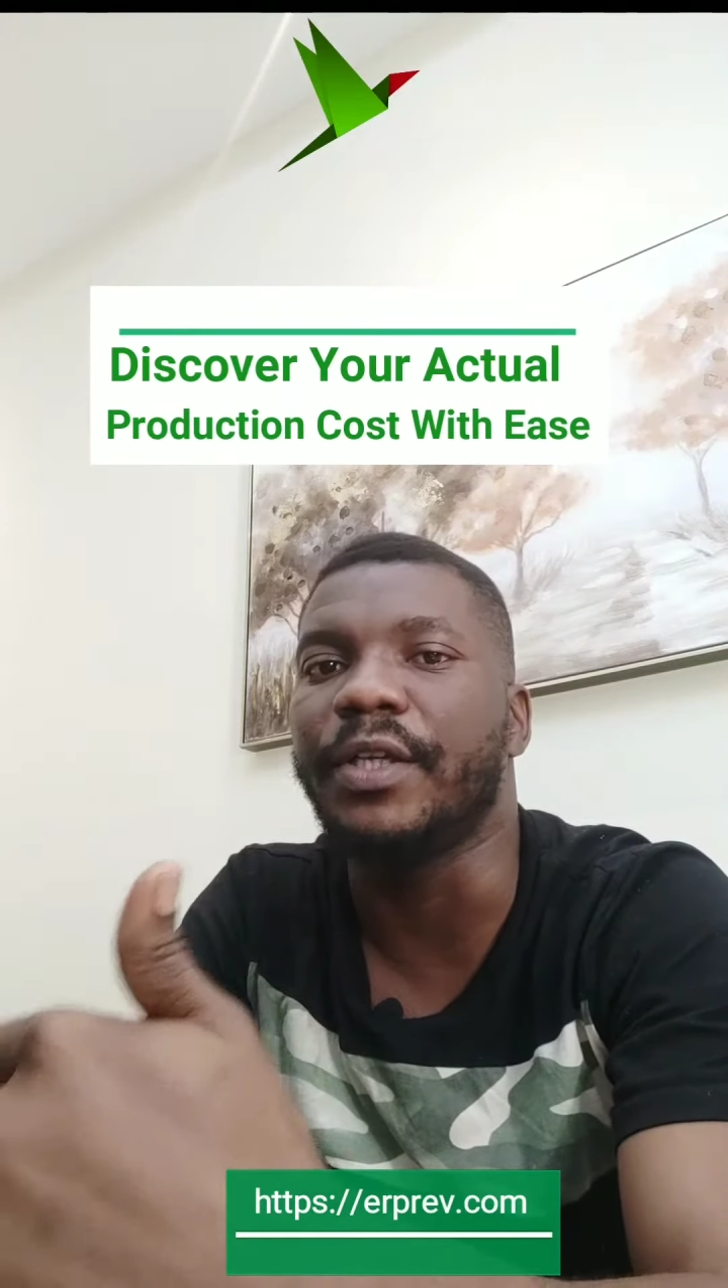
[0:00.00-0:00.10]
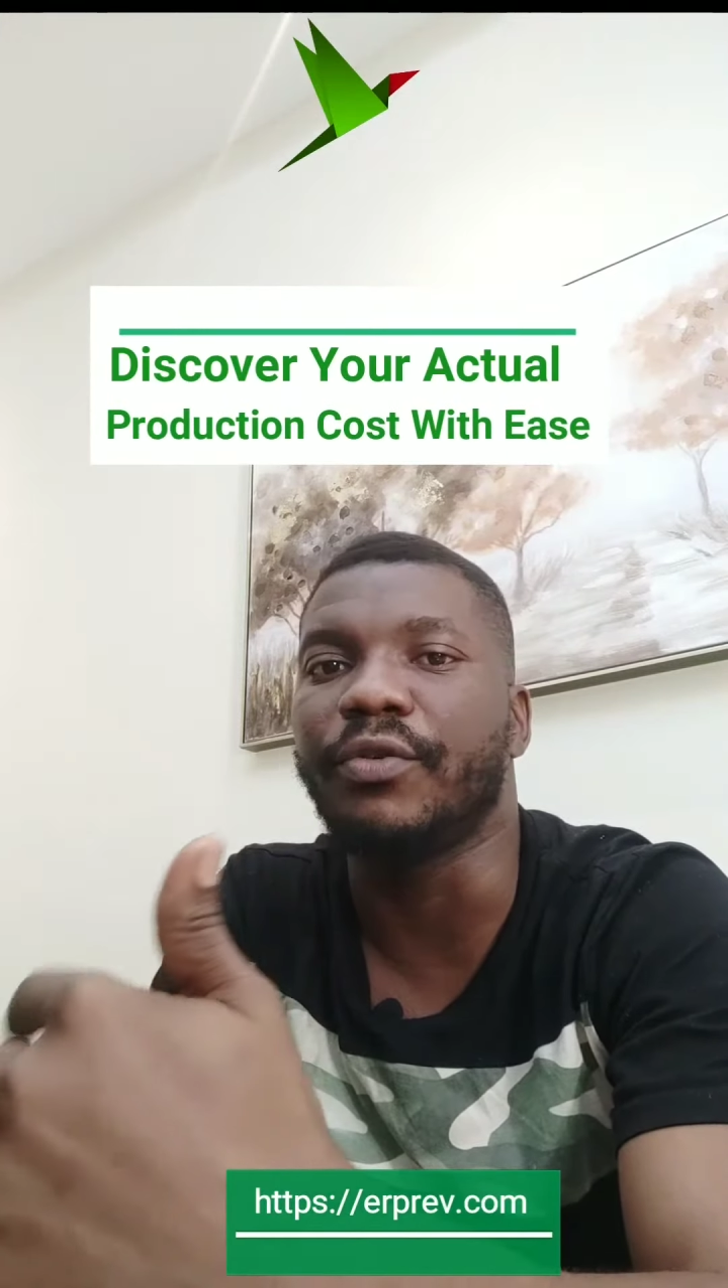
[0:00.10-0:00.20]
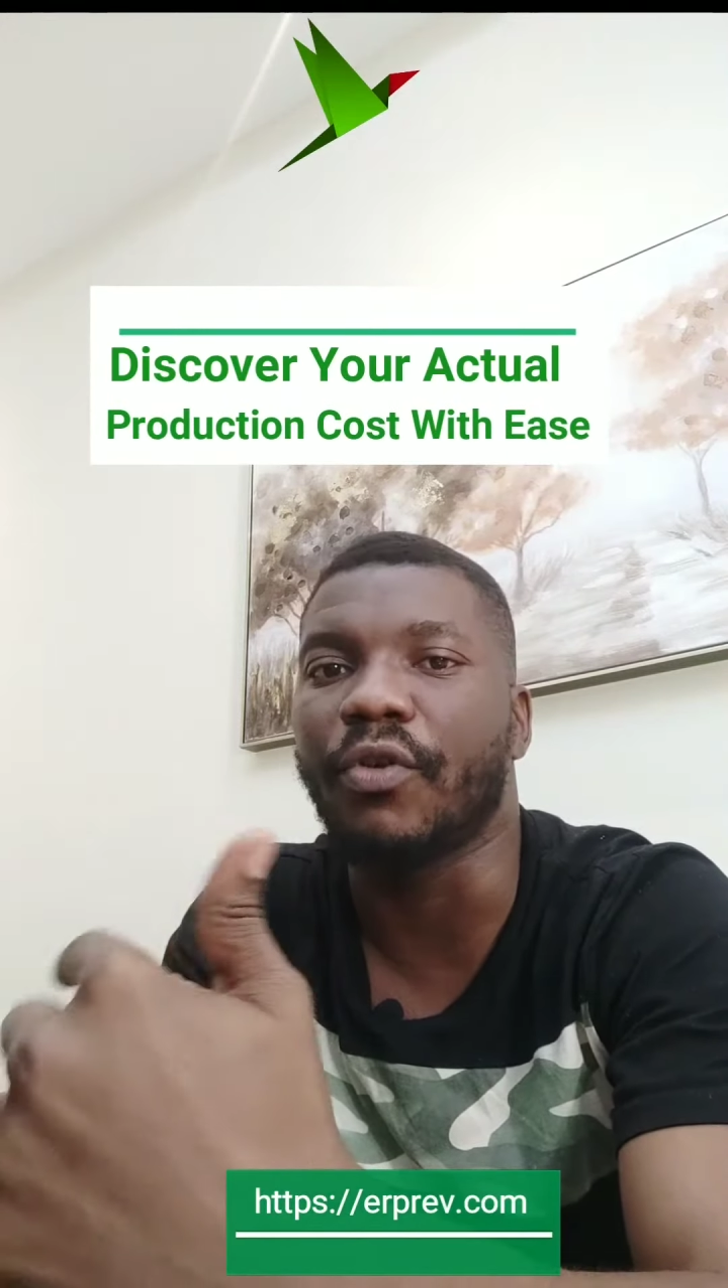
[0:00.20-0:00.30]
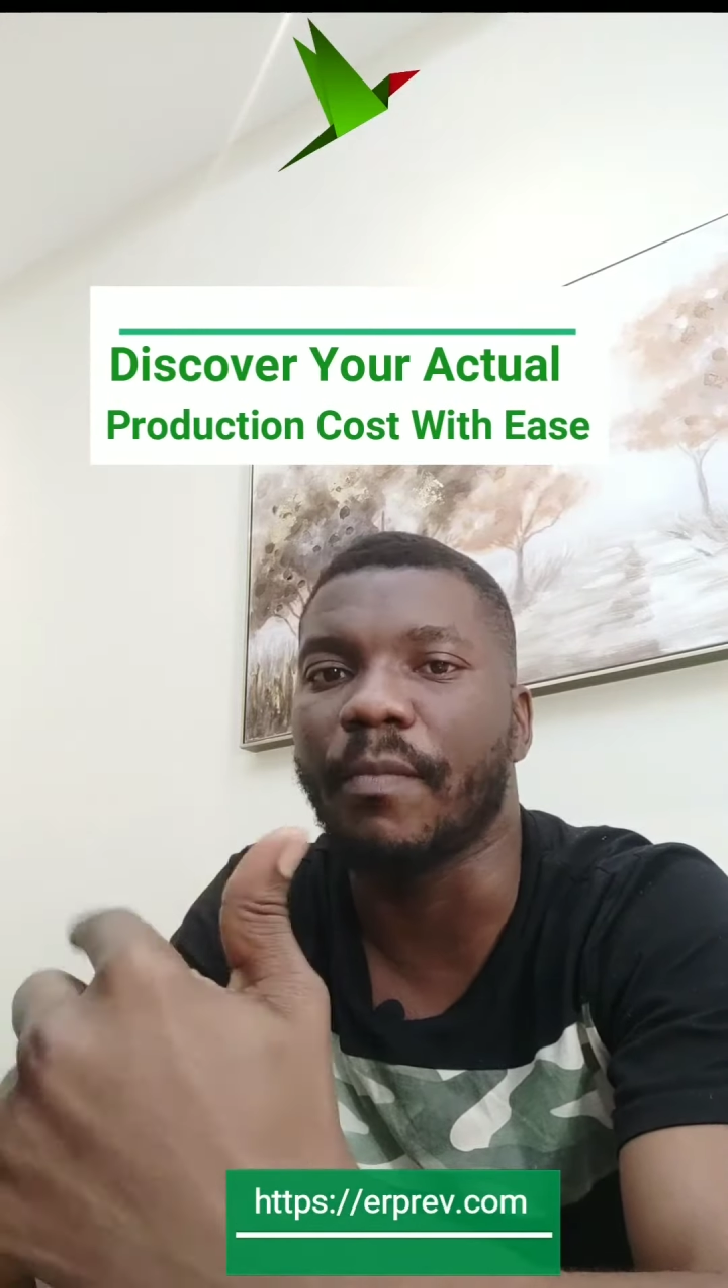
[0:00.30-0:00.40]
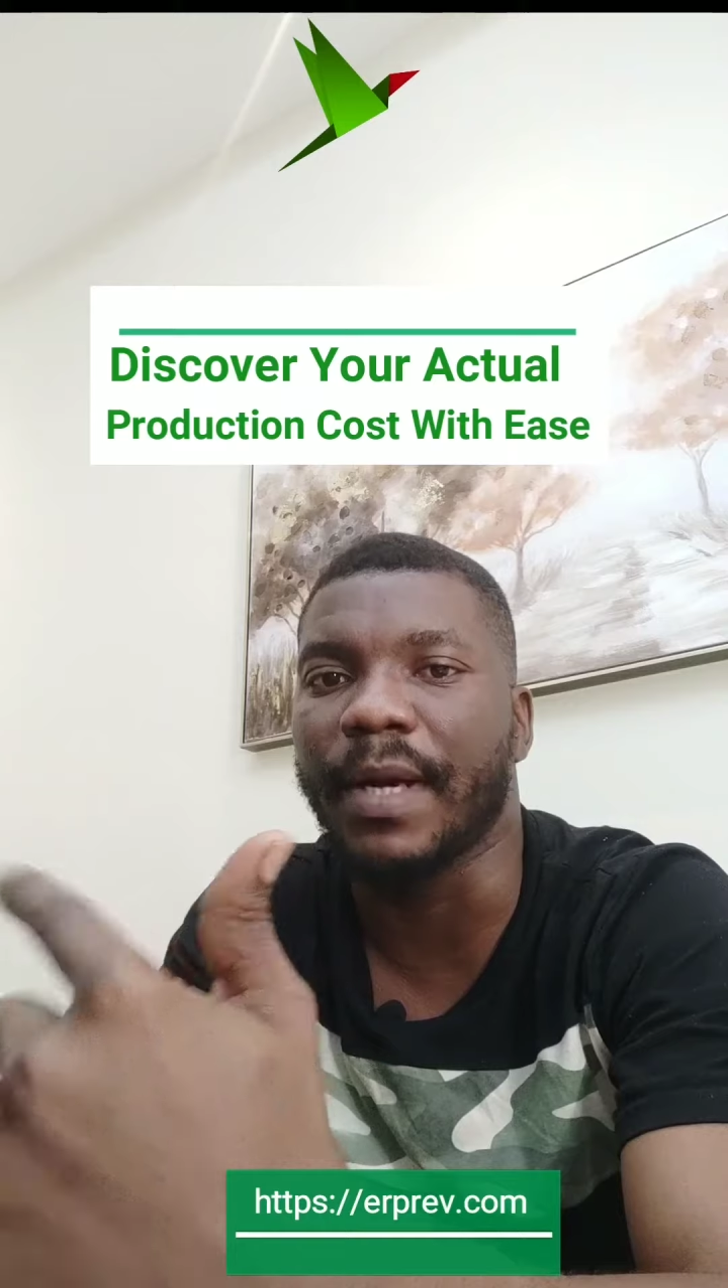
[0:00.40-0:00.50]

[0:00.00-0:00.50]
each raw